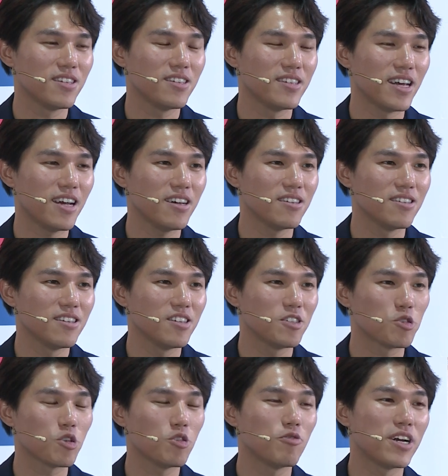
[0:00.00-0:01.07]
Yeah.
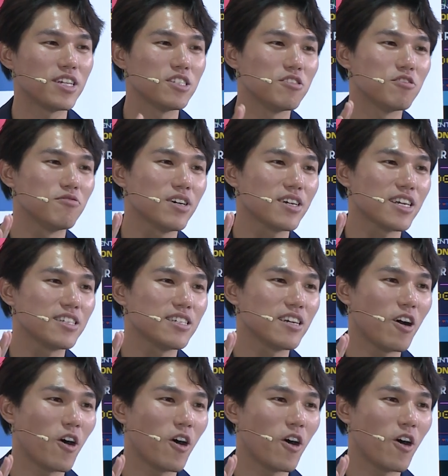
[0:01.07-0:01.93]
So when you work in an